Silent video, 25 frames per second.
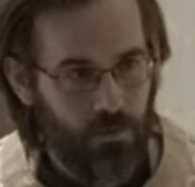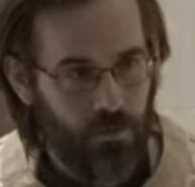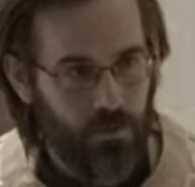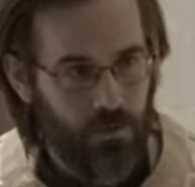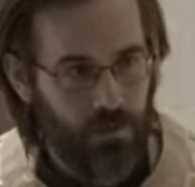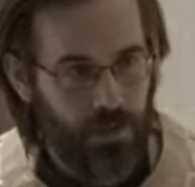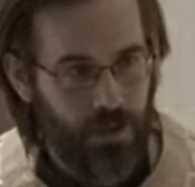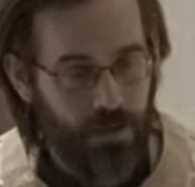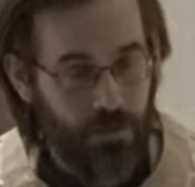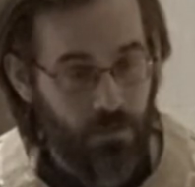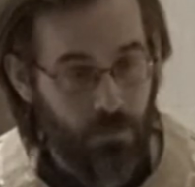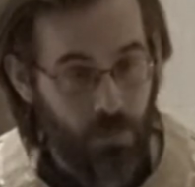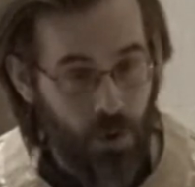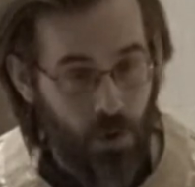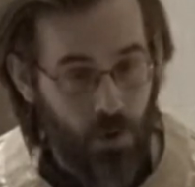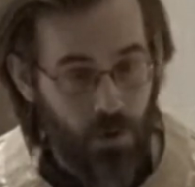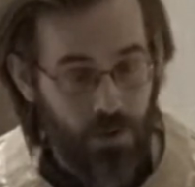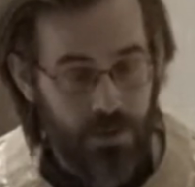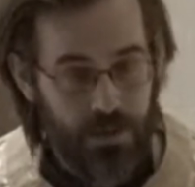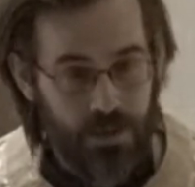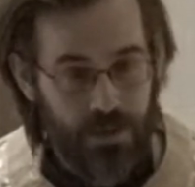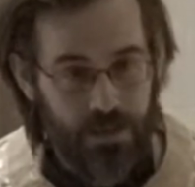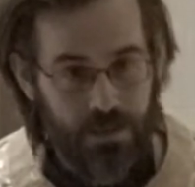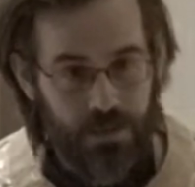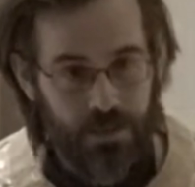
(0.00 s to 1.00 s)
like
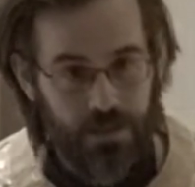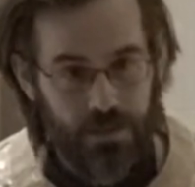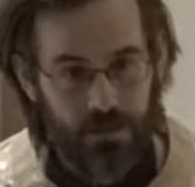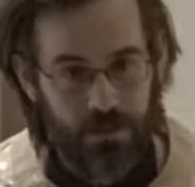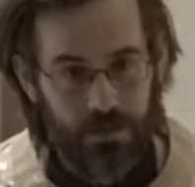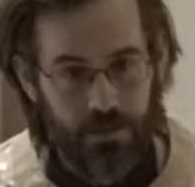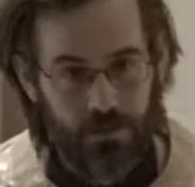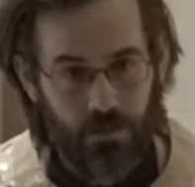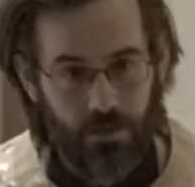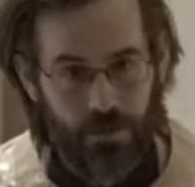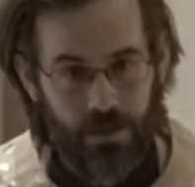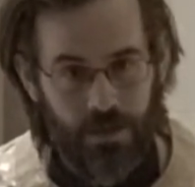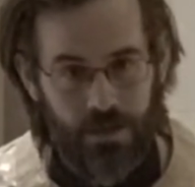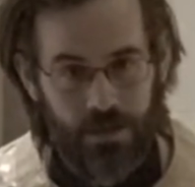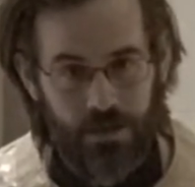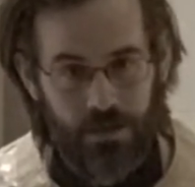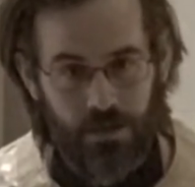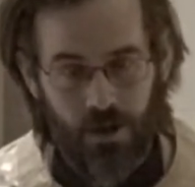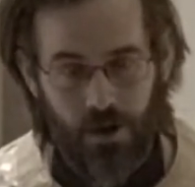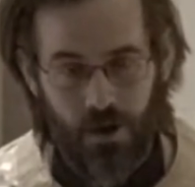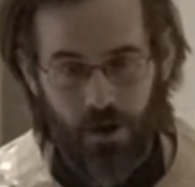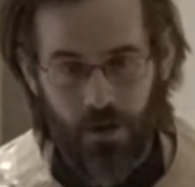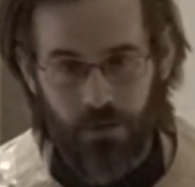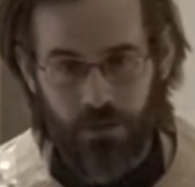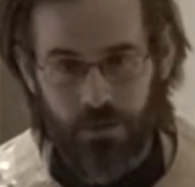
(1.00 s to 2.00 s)
Moses when his
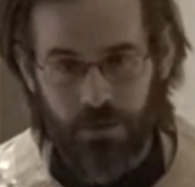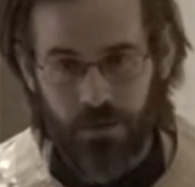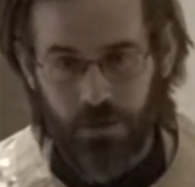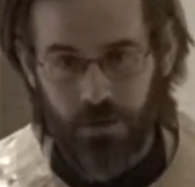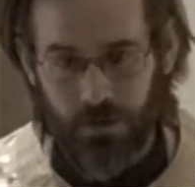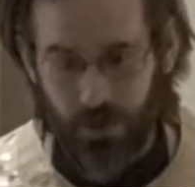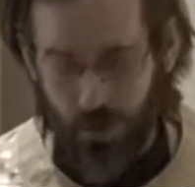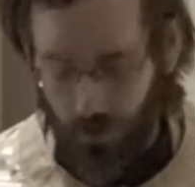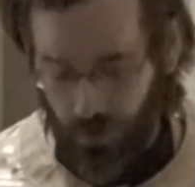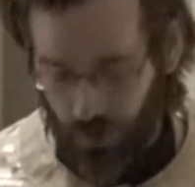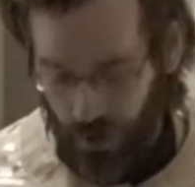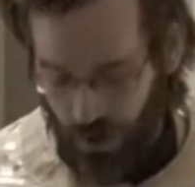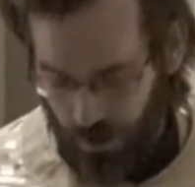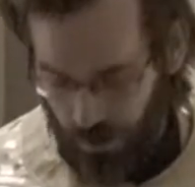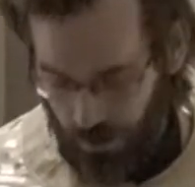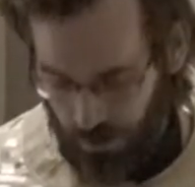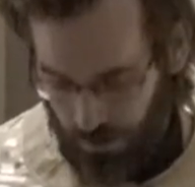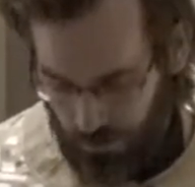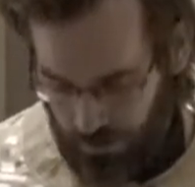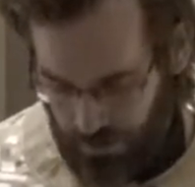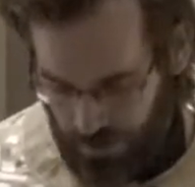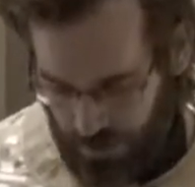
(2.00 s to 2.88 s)
arms could no longer be